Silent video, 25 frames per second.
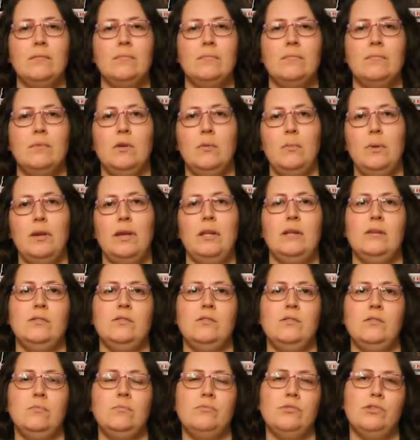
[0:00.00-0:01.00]
that went
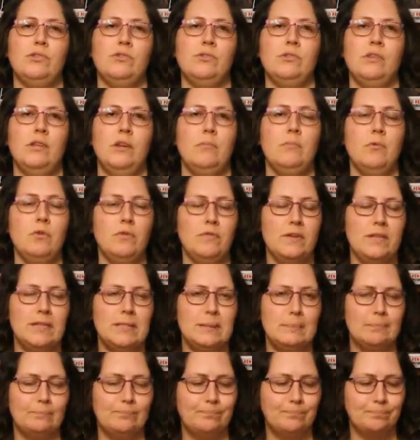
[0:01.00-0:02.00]
into producing the
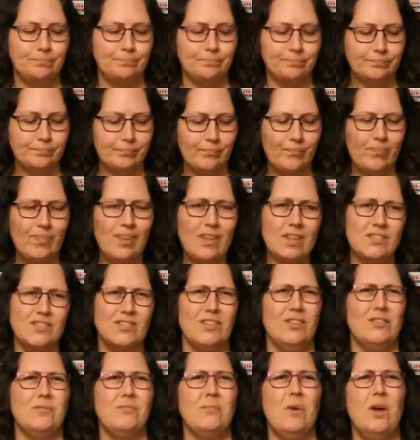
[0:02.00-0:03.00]
movies.
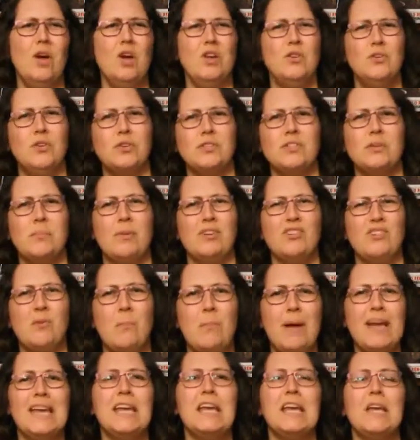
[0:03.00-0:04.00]
So, not so much a
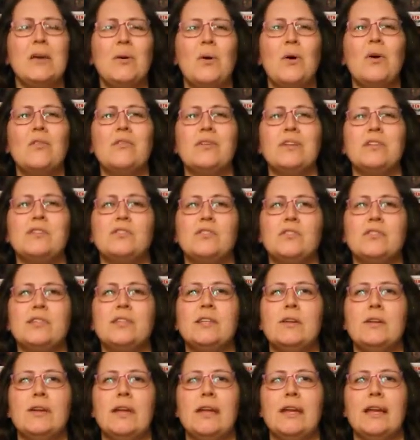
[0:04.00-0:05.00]
making of as just
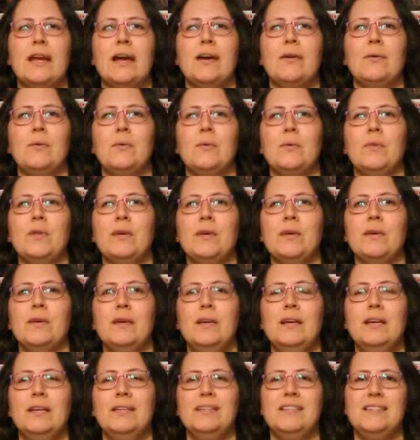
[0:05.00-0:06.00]
looking at all the
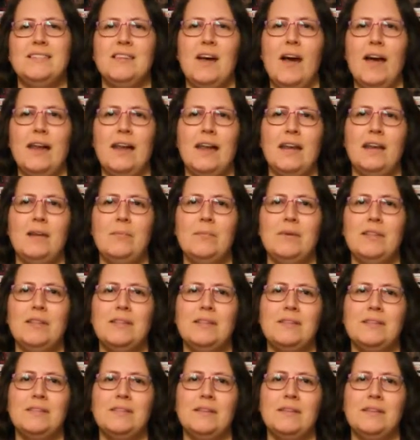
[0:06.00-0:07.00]
design
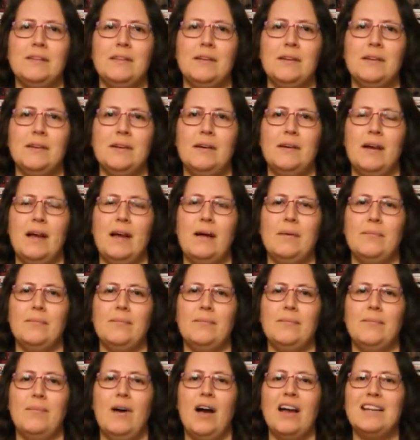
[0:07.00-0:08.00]
elements and
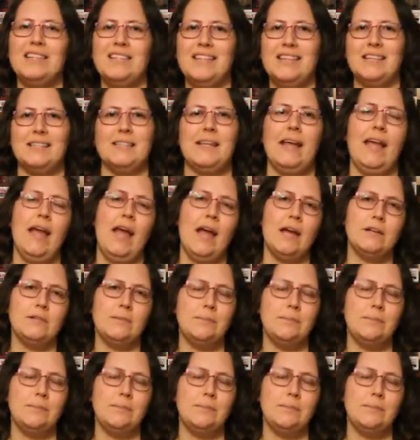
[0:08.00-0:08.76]
the ideas they had.